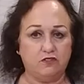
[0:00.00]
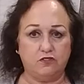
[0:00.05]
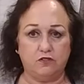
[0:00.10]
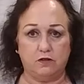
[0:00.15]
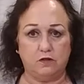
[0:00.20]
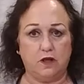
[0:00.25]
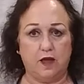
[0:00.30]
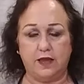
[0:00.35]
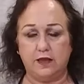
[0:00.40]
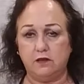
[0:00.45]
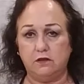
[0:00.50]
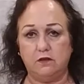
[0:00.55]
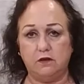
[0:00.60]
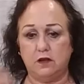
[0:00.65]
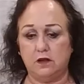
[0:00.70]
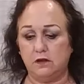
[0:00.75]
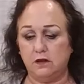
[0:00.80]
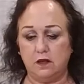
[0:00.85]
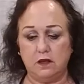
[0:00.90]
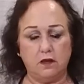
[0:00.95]
do you like? You
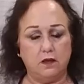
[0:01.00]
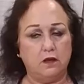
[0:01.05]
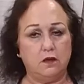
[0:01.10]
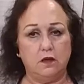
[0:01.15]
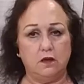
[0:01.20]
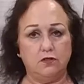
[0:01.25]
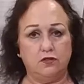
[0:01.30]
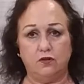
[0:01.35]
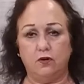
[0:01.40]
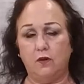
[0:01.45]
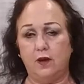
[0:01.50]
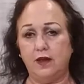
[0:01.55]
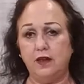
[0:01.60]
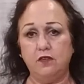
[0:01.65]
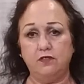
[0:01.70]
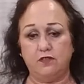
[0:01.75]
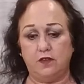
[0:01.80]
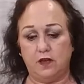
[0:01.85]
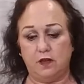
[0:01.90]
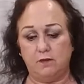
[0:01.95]
can throw
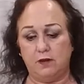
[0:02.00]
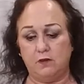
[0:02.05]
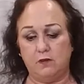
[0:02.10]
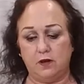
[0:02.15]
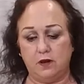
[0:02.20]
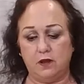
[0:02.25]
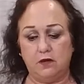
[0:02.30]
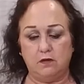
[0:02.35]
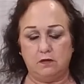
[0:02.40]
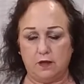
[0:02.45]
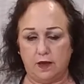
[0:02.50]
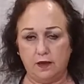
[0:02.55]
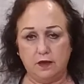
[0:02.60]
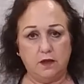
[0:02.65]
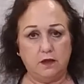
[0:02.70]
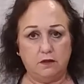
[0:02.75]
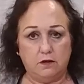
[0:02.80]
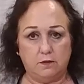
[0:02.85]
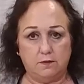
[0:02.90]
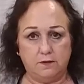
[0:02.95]
anything. I mean, what do you like
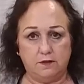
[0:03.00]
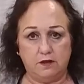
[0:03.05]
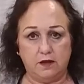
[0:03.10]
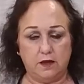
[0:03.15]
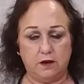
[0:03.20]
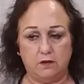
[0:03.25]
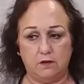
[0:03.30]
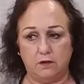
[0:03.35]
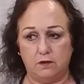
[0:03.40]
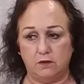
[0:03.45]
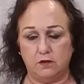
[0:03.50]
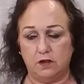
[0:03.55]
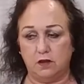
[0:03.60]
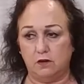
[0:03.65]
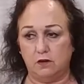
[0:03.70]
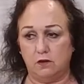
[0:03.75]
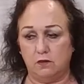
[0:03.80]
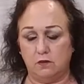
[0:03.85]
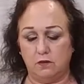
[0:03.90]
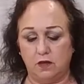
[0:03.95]
in your potato?
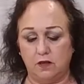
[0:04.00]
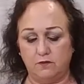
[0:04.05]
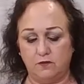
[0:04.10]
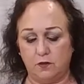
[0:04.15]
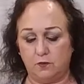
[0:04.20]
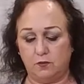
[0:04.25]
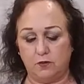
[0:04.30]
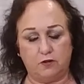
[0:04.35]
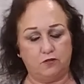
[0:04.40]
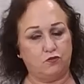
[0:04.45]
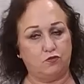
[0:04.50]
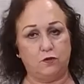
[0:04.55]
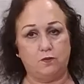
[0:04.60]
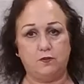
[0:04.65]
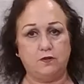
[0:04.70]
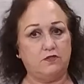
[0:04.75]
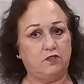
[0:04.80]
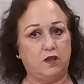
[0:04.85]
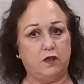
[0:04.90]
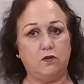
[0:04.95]
If you put a sweet
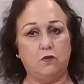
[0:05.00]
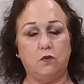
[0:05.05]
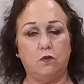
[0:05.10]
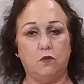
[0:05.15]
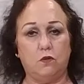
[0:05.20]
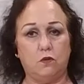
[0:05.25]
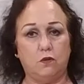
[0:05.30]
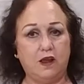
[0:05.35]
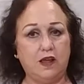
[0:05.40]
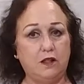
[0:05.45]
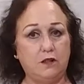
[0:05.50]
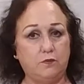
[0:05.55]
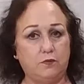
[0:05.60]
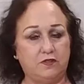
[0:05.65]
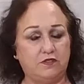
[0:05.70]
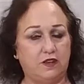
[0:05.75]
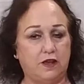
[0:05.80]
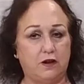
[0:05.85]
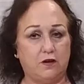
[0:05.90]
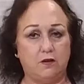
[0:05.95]
potato or a regular
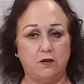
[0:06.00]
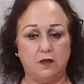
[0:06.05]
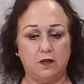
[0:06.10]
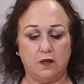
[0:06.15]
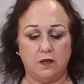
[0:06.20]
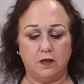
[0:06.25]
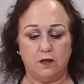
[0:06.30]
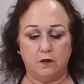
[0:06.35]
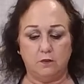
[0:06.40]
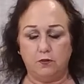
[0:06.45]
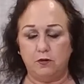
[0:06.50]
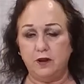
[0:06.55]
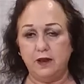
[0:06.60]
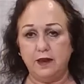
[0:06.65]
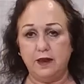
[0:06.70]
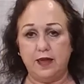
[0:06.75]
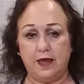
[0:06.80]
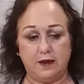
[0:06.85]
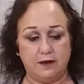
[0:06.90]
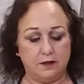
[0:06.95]
potato, put it
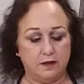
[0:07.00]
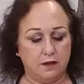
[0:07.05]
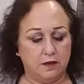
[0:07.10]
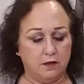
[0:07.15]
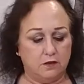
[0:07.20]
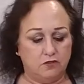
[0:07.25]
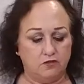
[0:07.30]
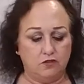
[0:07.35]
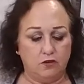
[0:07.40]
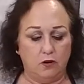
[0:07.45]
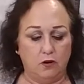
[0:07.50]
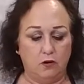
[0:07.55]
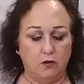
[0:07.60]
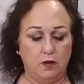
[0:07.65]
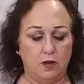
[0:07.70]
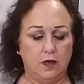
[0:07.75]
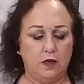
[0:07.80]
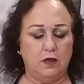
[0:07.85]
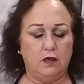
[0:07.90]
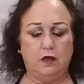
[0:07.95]
in. So
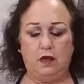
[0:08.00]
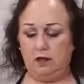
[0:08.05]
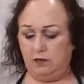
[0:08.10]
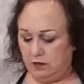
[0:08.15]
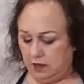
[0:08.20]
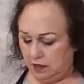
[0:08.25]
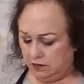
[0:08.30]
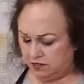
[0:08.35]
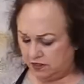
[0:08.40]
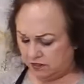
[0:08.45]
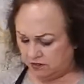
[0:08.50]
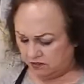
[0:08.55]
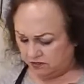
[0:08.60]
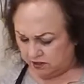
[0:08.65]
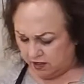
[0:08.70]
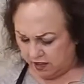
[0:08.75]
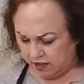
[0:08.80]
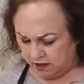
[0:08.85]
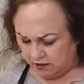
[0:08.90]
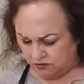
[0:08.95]
this
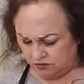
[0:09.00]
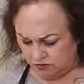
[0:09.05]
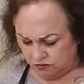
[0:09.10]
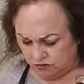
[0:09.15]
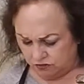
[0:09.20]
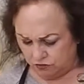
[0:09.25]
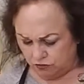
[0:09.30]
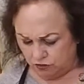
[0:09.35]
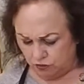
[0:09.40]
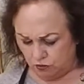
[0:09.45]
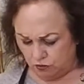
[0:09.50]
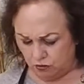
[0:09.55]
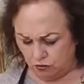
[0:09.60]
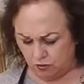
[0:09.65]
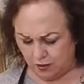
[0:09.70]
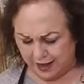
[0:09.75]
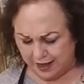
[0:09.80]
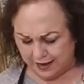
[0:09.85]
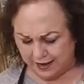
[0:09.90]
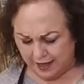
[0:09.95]
says
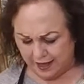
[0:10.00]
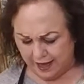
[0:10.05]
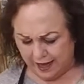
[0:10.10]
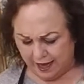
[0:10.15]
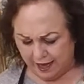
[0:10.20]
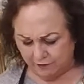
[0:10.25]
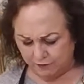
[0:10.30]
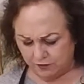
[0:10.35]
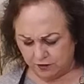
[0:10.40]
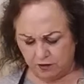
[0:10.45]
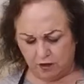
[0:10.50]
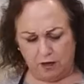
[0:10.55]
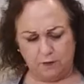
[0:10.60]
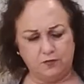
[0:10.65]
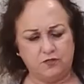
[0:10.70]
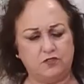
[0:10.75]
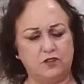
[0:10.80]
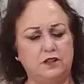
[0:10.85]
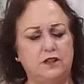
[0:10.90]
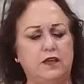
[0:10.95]
2.5
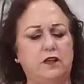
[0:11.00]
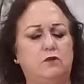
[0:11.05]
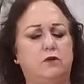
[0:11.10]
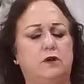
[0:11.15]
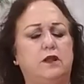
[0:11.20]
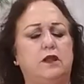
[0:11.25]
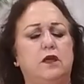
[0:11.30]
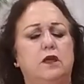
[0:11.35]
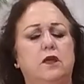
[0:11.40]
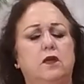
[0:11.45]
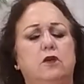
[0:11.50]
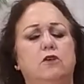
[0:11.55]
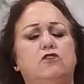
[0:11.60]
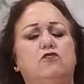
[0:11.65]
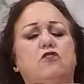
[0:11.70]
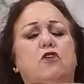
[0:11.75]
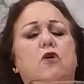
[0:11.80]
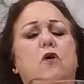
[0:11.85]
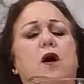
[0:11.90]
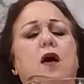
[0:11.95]
cups of liquid.
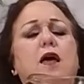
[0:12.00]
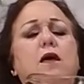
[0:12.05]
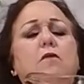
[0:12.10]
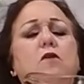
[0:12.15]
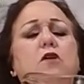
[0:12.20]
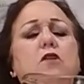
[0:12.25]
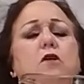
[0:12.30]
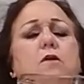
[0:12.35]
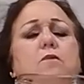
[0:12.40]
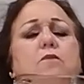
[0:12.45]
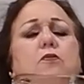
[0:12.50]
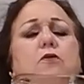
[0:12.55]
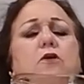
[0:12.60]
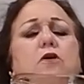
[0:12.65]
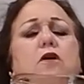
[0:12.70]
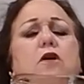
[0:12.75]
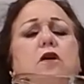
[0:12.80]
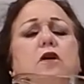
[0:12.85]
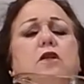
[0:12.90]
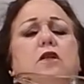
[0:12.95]
So I'm going to
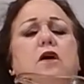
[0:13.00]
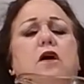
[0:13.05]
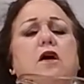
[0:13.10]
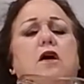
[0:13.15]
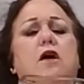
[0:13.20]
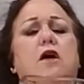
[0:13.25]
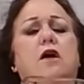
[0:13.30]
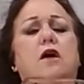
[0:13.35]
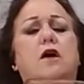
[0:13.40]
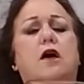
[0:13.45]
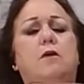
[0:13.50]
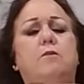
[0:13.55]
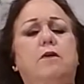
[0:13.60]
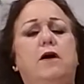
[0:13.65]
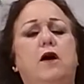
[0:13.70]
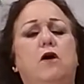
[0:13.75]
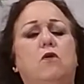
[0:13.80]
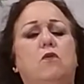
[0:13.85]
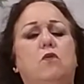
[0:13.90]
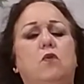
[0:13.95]
put
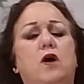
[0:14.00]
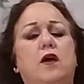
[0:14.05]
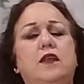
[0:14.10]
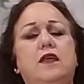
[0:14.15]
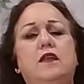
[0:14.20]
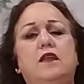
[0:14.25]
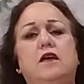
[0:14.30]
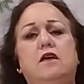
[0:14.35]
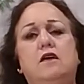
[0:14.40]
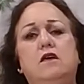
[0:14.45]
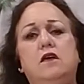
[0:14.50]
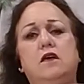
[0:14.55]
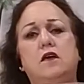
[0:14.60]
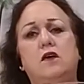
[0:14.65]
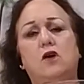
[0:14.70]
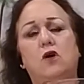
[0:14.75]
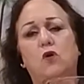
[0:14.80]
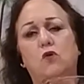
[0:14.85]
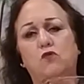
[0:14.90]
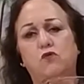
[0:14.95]
about
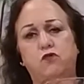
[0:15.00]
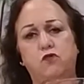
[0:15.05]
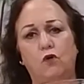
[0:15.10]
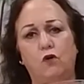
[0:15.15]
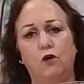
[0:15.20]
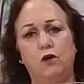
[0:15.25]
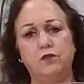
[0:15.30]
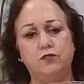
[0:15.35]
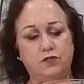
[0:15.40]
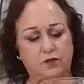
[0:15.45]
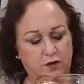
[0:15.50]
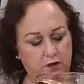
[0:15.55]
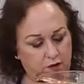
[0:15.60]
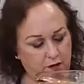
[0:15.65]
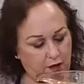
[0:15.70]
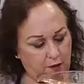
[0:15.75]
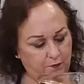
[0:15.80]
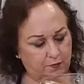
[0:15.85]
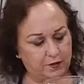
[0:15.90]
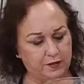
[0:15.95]
1.25
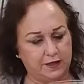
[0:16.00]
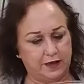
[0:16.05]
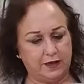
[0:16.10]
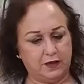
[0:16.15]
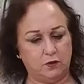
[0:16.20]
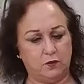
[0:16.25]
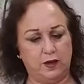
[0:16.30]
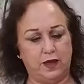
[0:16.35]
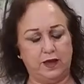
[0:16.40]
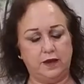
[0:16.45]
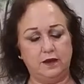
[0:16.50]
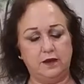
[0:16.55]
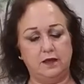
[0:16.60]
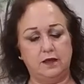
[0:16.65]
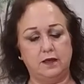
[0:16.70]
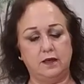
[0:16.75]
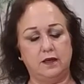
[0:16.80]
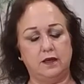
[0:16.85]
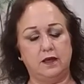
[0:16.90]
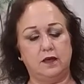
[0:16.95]
cup of liquid
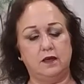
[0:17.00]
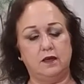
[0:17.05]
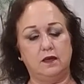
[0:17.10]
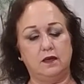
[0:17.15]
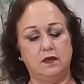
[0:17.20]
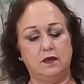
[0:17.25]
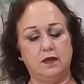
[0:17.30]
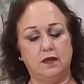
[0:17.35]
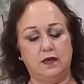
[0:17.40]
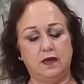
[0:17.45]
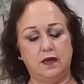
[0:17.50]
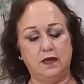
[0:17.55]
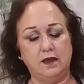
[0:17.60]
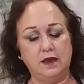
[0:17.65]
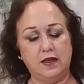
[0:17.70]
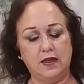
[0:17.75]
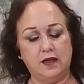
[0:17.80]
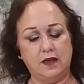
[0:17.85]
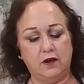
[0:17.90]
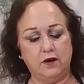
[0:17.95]
in
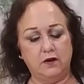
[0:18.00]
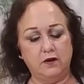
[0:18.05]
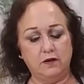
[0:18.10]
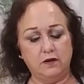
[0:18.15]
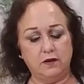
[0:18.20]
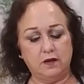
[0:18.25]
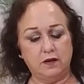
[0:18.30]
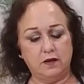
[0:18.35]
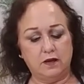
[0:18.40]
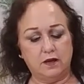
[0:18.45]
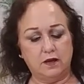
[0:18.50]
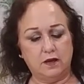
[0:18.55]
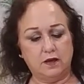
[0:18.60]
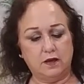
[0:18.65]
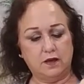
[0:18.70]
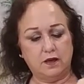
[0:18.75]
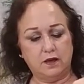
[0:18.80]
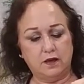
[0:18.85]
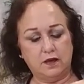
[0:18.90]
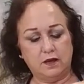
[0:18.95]
here
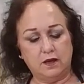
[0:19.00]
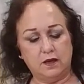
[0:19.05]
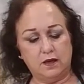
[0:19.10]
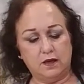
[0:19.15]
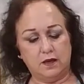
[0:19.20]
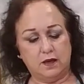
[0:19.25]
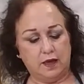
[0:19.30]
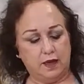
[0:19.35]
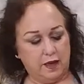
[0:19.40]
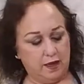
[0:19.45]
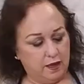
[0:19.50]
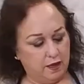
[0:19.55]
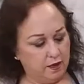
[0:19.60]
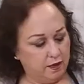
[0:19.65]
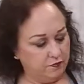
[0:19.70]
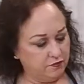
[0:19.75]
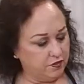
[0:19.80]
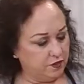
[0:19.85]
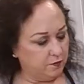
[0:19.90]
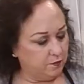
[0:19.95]

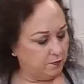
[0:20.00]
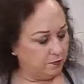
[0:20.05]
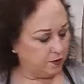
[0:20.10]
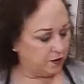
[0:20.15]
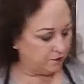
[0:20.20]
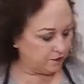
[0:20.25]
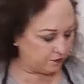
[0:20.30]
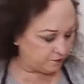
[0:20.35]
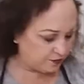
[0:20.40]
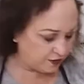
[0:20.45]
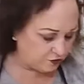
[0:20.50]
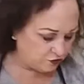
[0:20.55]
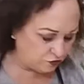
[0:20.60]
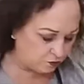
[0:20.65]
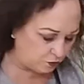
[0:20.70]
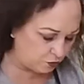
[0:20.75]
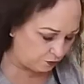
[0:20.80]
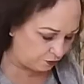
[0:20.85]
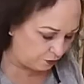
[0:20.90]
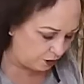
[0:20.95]
of the
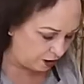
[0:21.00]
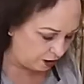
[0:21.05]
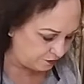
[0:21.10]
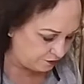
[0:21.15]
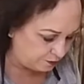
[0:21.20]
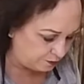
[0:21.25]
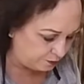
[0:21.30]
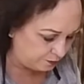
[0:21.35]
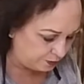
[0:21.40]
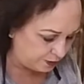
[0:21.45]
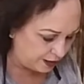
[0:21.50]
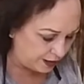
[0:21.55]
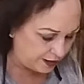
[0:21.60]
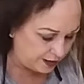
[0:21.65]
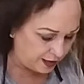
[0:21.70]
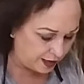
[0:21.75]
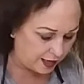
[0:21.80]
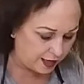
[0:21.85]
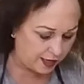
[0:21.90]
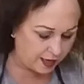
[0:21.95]
vegetable broth,
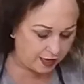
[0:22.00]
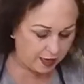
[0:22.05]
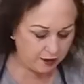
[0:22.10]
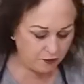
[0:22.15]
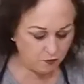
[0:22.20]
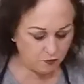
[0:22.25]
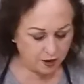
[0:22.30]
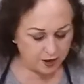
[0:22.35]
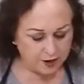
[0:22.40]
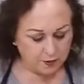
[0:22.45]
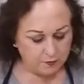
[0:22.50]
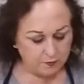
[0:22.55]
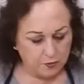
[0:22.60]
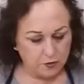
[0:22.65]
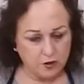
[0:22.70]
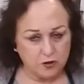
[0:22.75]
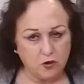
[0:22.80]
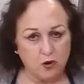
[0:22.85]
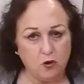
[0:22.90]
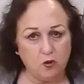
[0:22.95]
but I want to
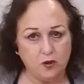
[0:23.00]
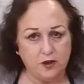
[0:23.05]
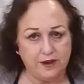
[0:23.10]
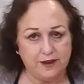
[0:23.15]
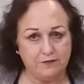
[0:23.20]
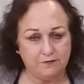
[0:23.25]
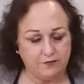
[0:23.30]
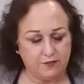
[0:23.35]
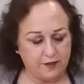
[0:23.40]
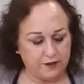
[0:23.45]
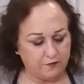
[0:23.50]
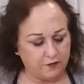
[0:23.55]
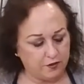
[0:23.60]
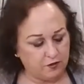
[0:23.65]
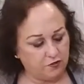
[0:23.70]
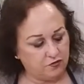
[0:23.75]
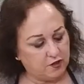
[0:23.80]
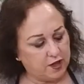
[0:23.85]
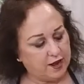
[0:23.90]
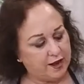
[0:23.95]
put coconut flavor
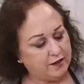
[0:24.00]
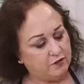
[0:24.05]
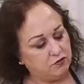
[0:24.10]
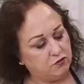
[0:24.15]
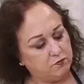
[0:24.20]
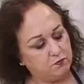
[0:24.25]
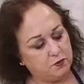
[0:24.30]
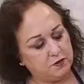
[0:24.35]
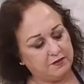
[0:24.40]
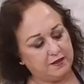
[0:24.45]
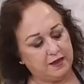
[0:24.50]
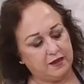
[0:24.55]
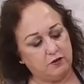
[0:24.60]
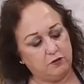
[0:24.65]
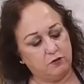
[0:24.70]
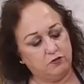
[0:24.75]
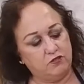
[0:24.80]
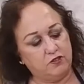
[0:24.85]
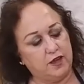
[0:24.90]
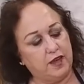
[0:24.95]
because I like sweet
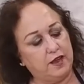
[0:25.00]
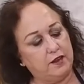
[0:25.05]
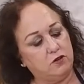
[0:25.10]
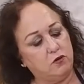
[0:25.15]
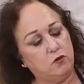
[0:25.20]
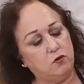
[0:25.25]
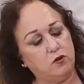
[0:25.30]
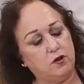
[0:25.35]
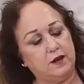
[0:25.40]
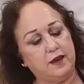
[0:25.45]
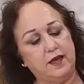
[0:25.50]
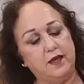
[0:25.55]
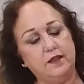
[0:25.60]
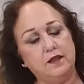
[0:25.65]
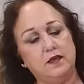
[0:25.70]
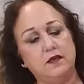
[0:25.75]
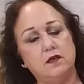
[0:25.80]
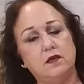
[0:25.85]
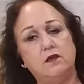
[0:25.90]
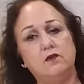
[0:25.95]
potatoes and coconut.
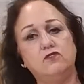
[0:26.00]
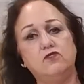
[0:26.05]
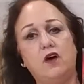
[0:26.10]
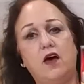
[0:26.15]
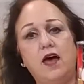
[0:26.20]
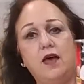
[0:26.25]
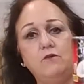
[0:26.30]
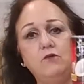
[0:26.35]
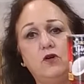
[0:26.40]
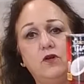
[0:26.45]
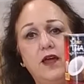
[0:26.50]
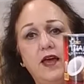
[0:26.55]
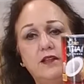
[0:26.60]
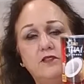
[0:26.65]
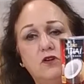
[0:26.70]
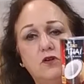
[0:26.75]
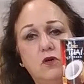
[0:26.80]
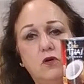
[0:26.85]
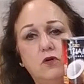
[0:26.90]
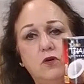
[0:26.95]
So I'm going to add
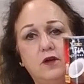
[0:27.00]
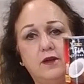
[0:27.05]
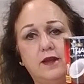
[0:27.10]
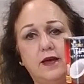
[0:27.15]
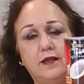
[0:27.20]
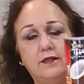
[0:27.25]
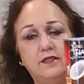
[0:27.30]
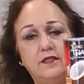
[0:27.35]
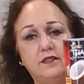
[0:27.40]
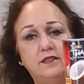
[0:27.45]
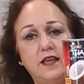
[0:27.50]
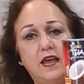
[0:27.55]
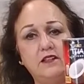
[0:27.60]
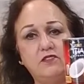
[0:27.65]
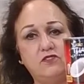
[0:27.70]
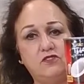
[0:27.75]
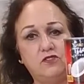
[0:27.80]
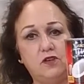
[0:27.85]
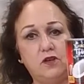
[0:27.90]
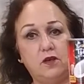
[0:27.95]
the coconut.
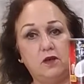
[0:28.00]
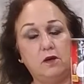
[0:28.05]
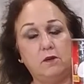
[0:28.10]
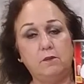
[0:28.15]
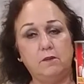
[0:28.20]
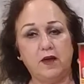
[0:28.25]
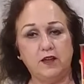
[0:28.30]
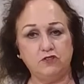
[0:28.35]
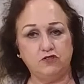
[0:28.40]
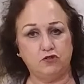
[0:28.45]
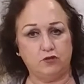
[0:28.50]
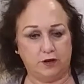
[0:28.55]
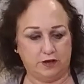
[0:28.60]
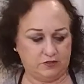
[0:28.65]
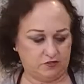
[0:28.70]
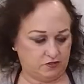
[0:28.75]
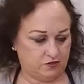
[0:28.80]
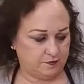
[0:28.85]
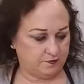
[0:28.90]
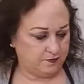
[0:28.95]
That's my
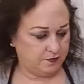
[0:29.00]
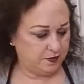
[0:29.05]
choice.